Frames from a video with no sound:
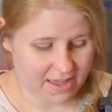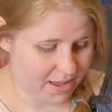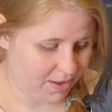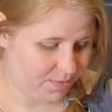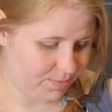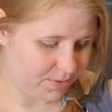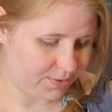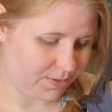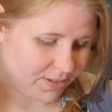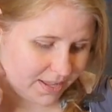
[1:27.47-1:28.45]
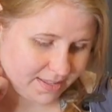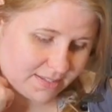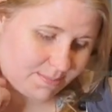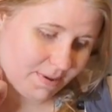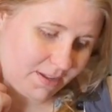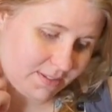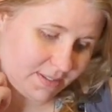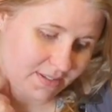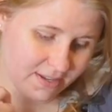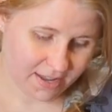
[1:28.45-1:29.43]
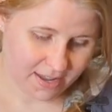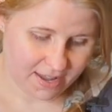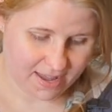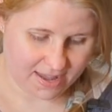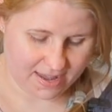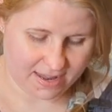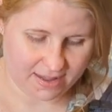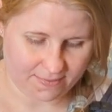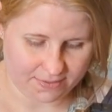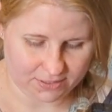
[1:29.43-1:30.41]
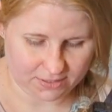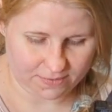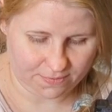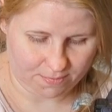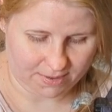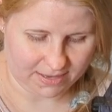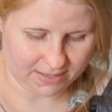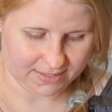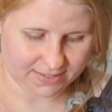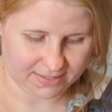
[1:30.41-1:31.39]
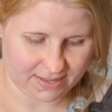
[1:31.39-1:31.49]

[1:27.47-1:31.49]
And we're just going to let this melt and give it just a few minutes